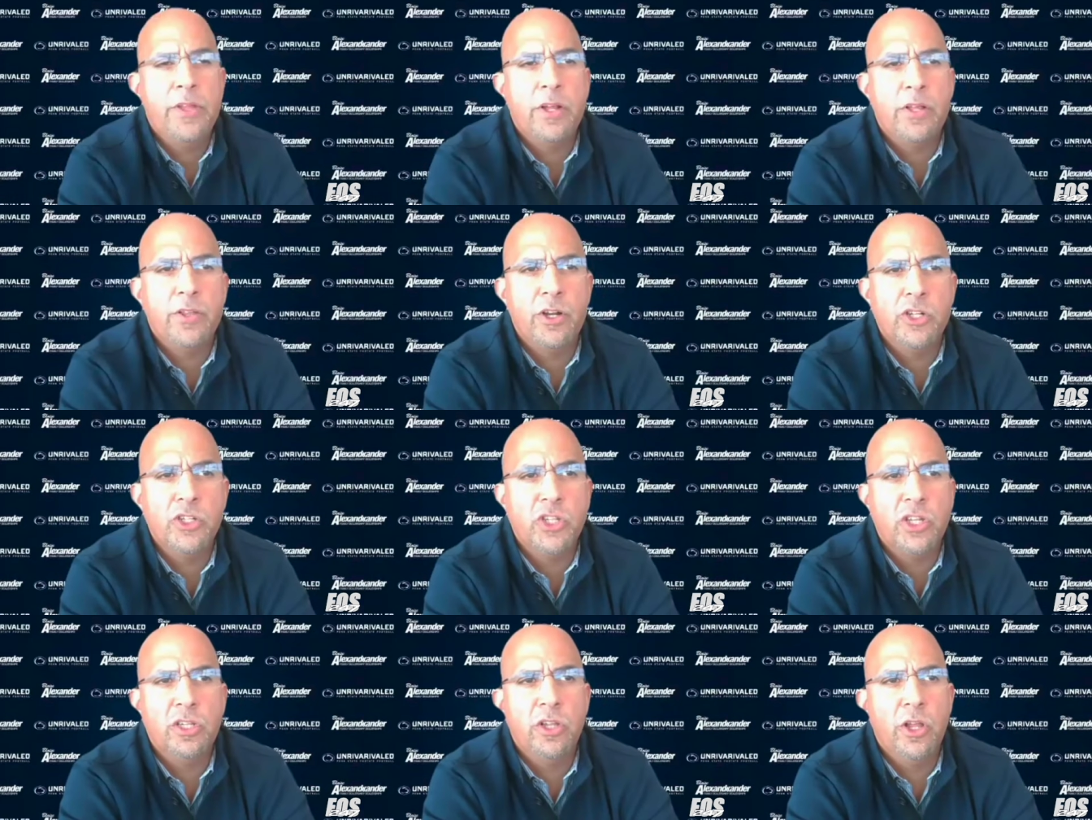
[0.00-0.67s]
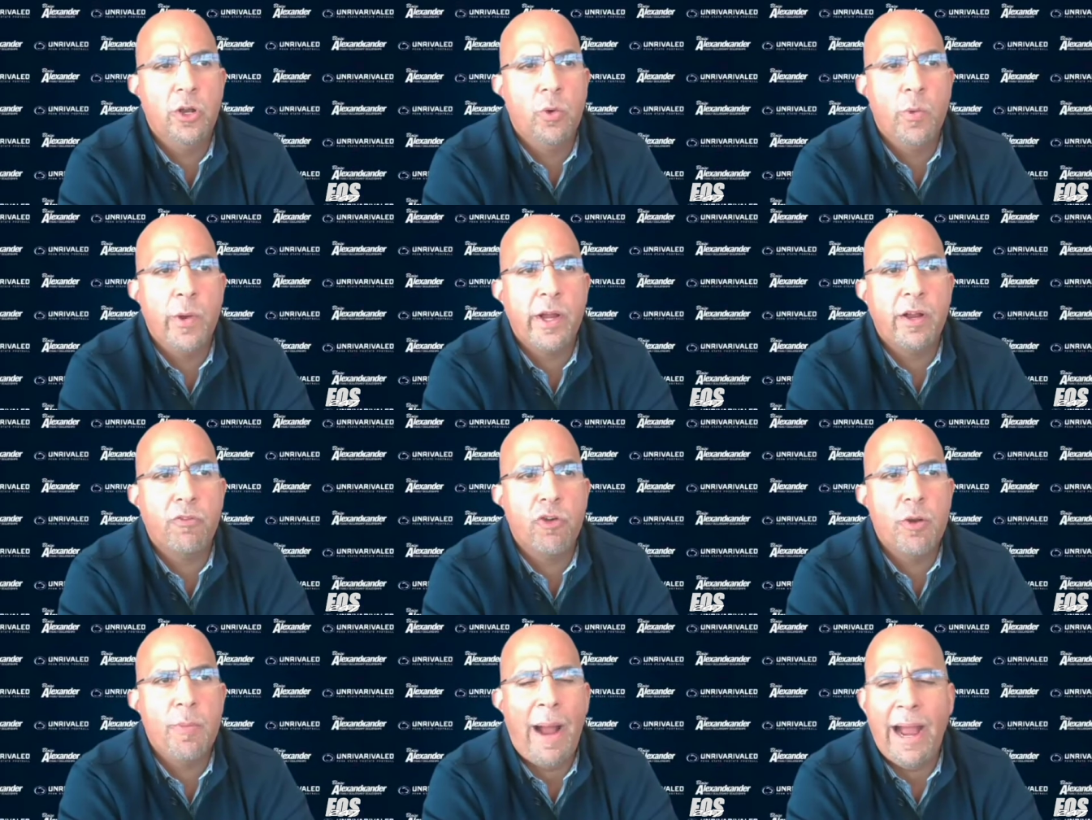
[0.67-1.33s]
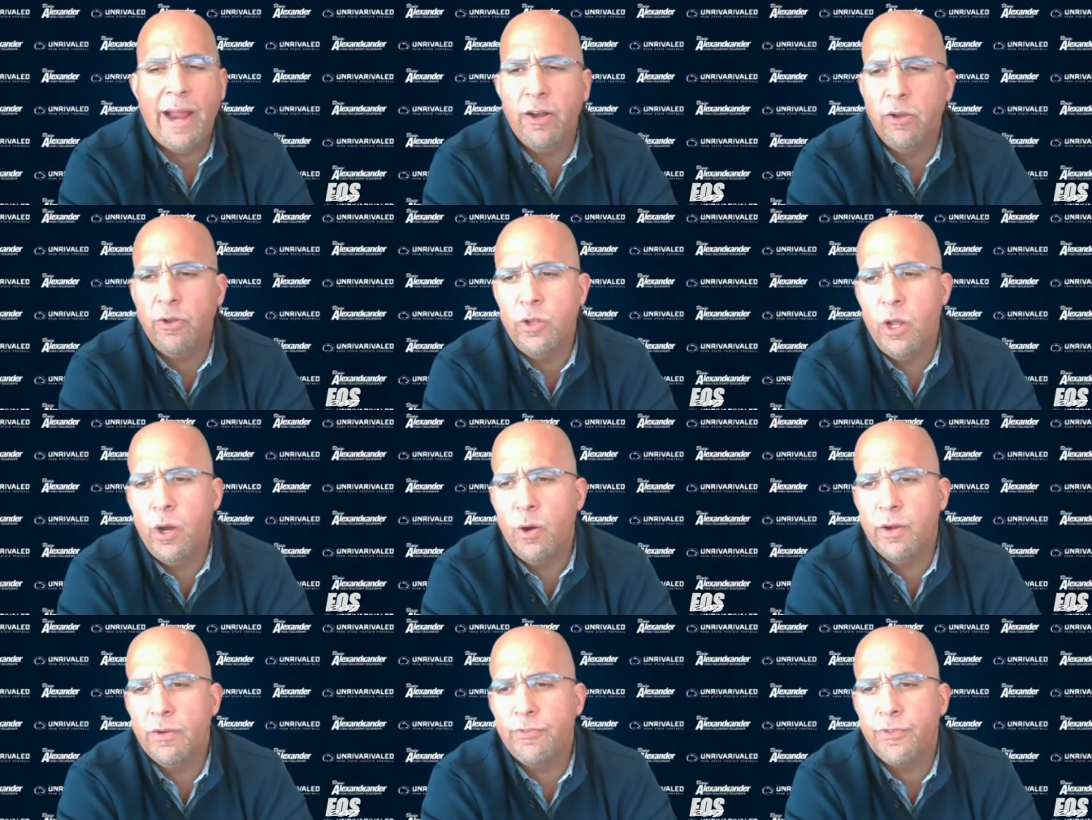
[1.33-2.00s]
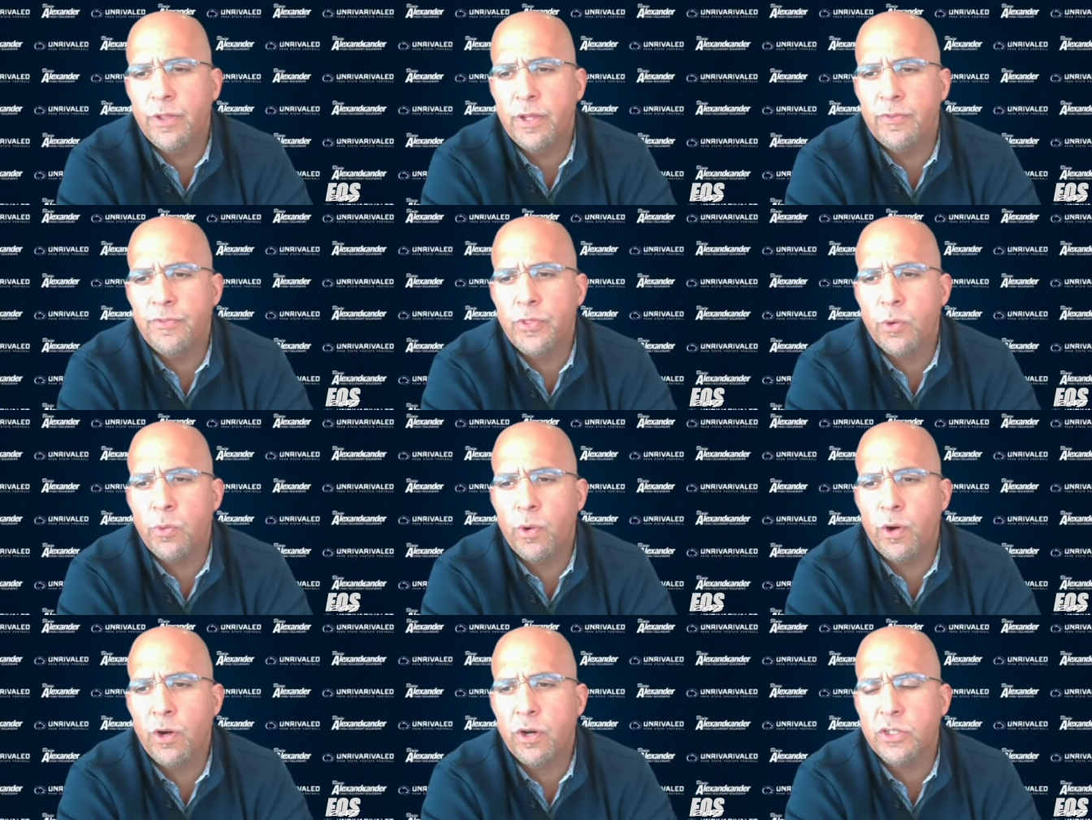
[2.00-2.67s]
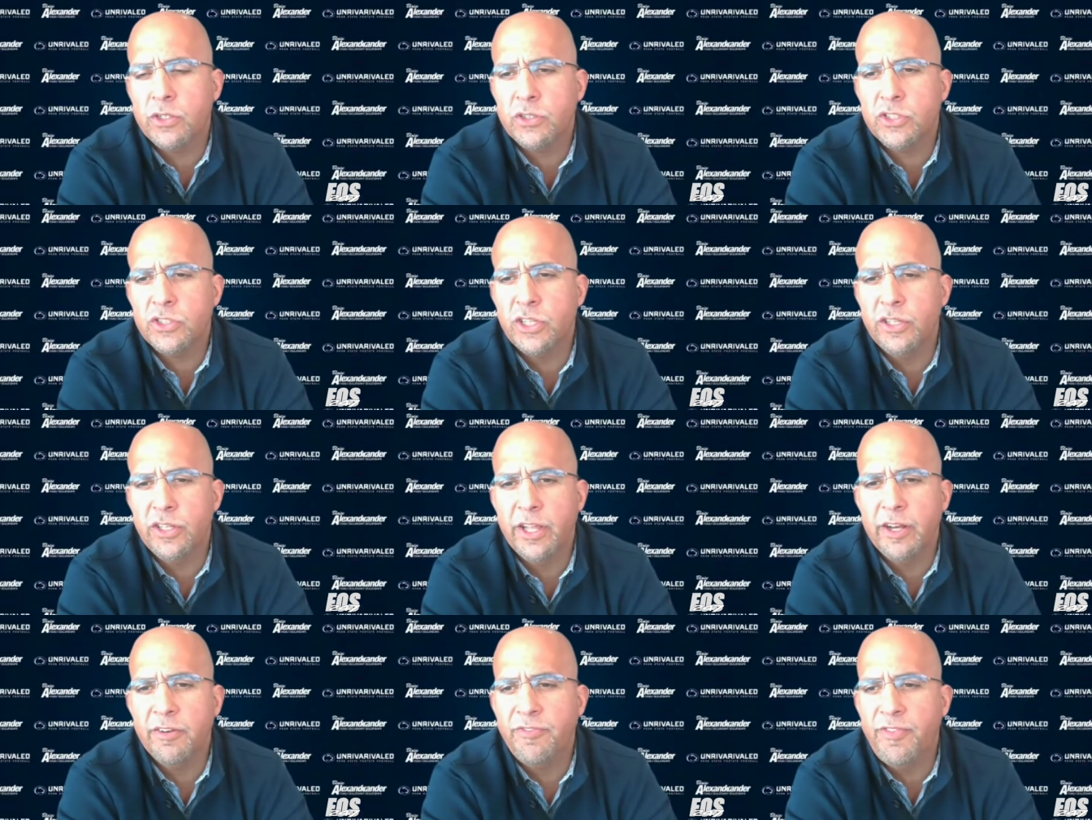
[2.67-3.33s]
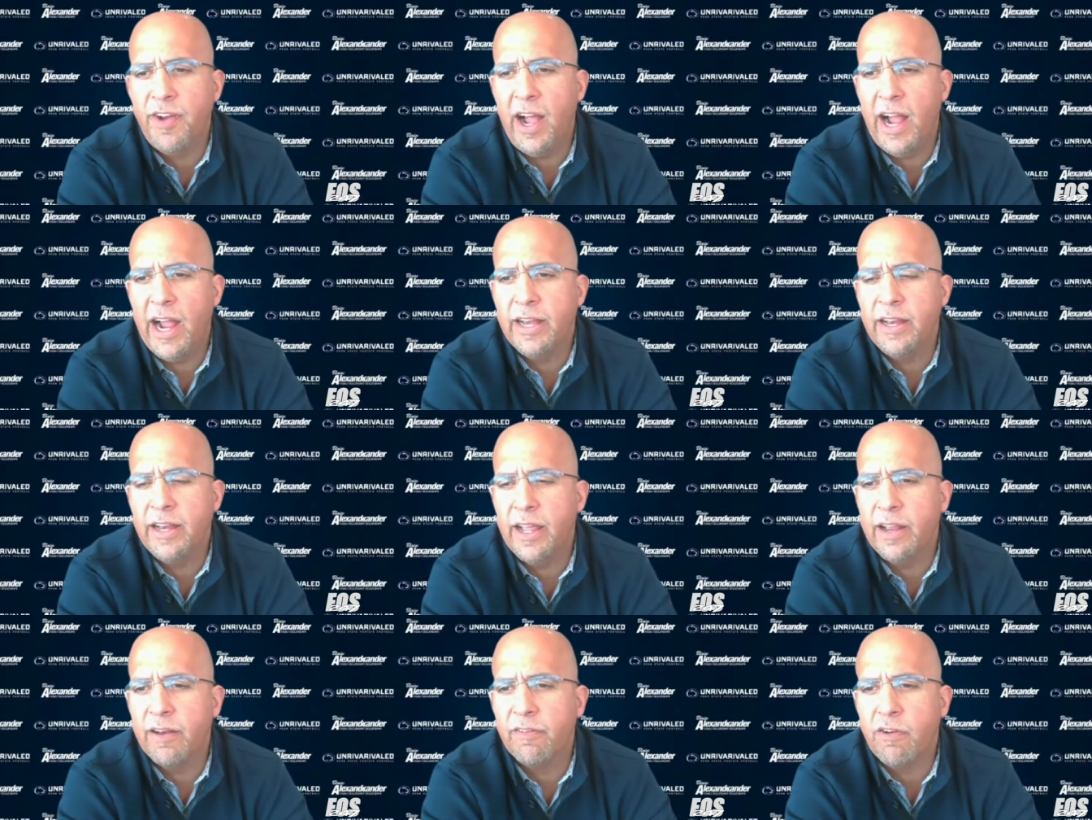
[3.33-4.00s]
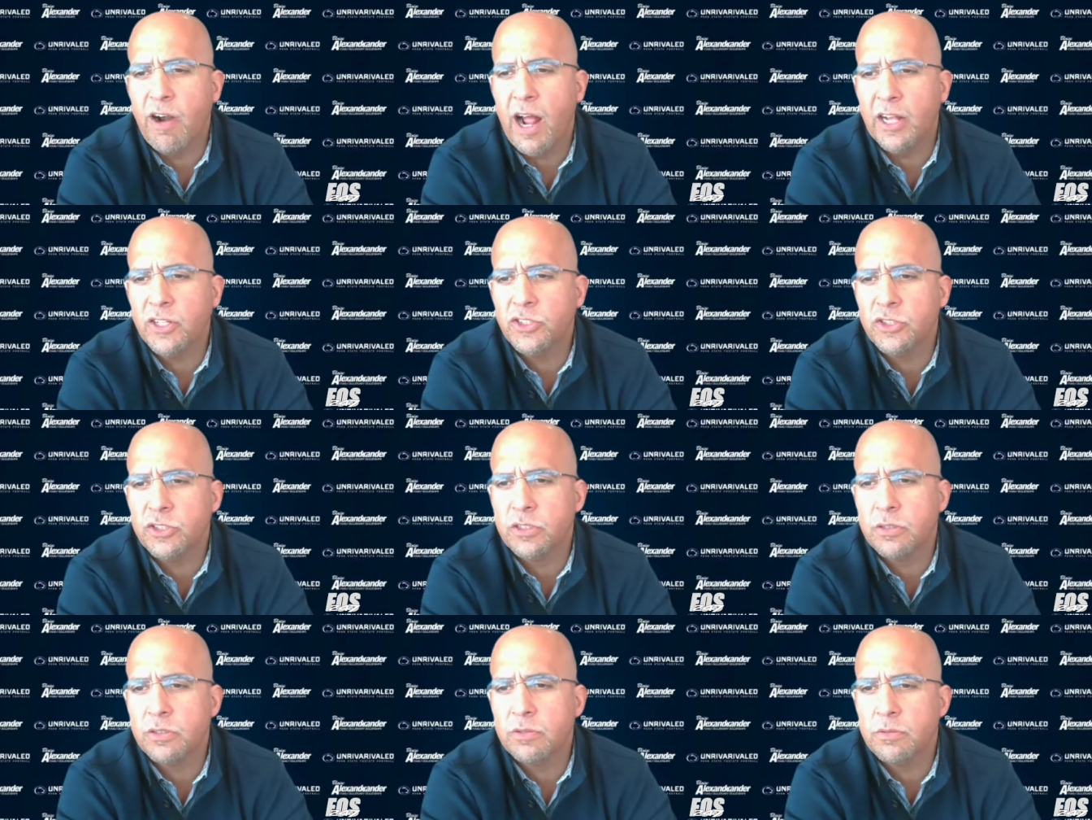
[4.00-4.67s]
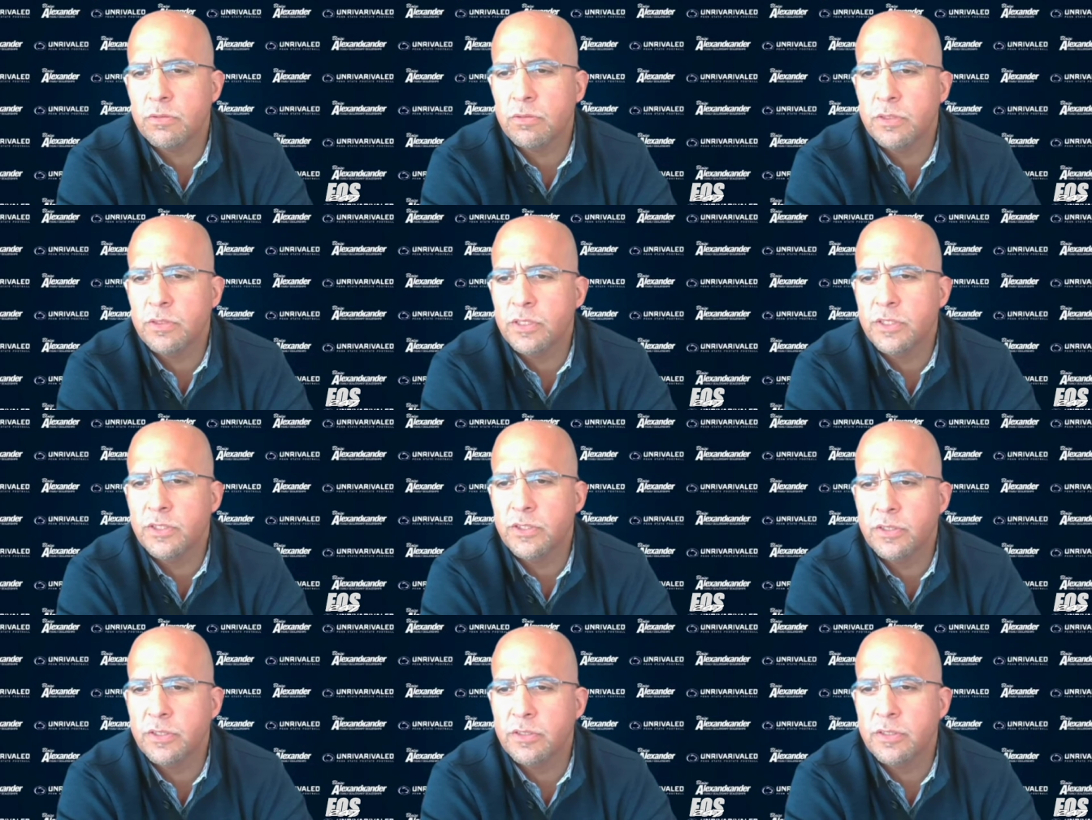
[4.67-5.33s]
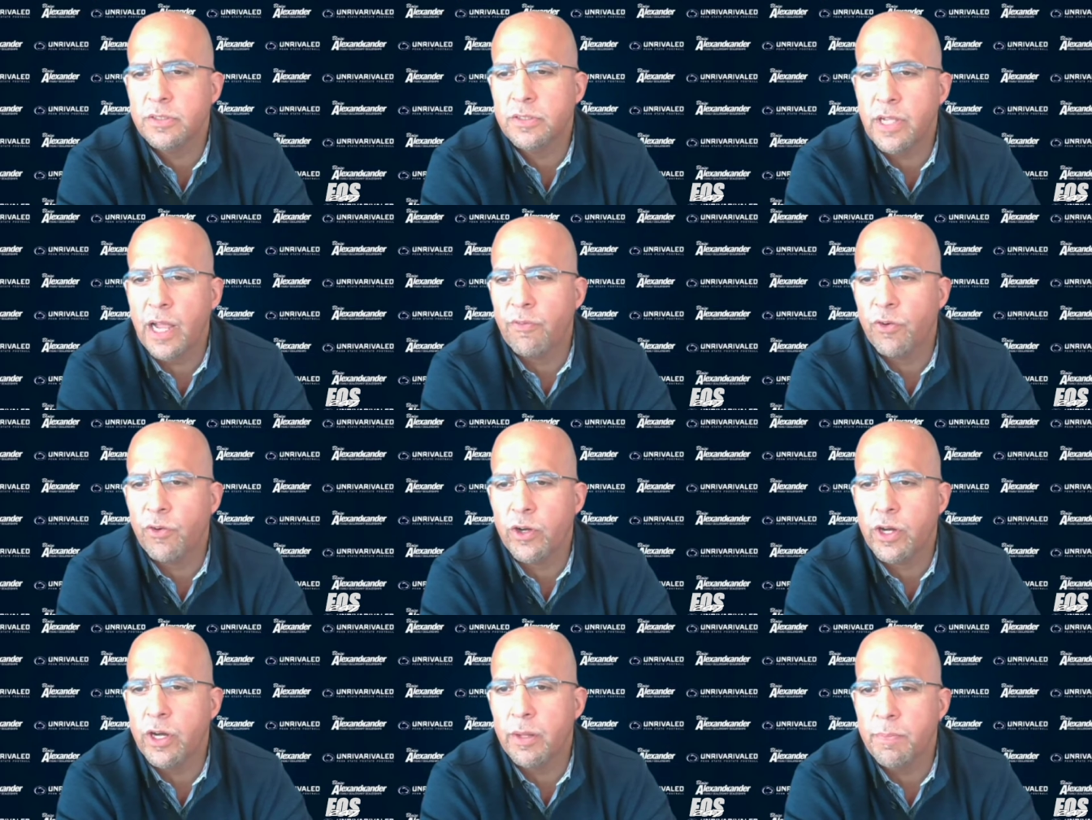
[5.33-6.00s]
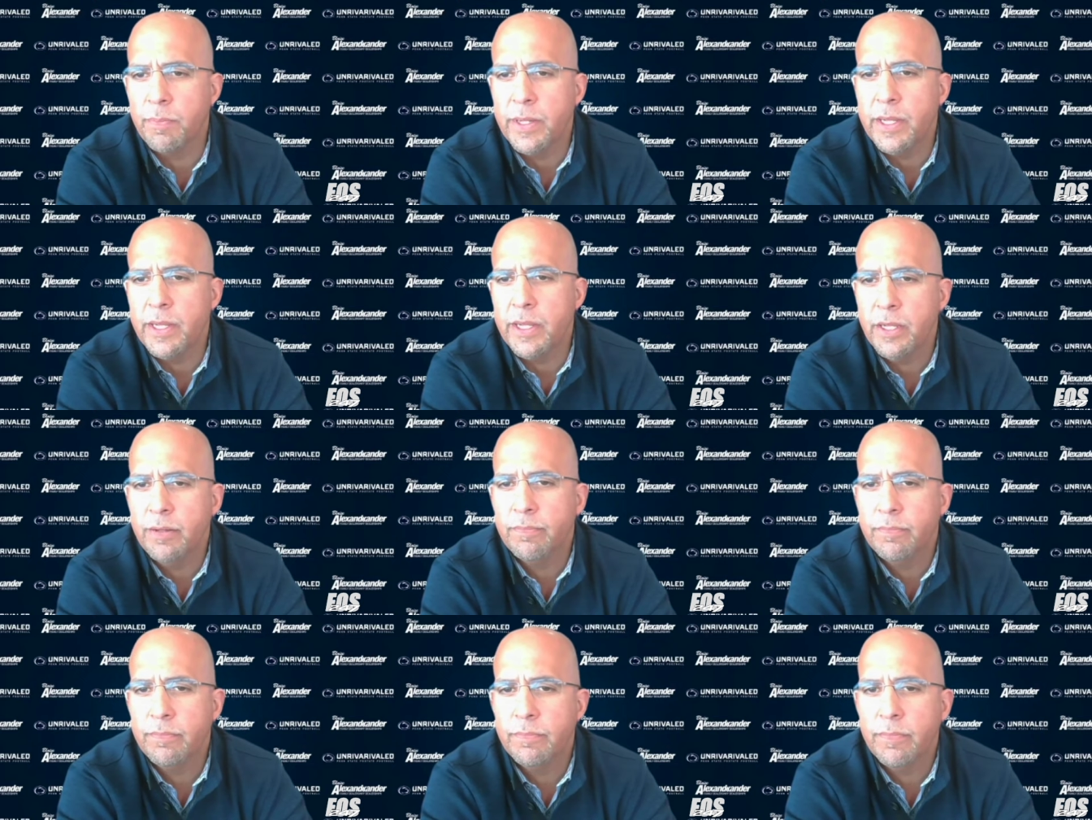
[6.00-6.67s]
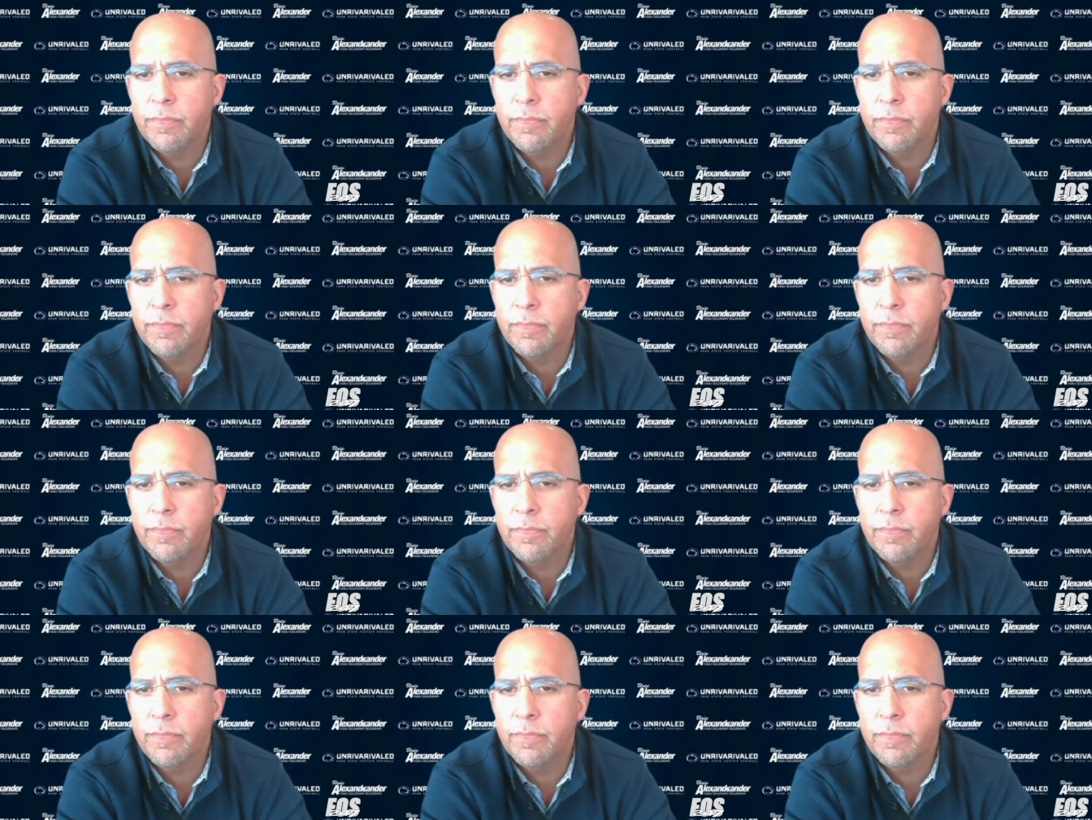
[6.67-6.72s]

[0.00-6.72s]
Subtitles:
there's a little wiggle room. I don't know if the word solidified and roster is ever going to be,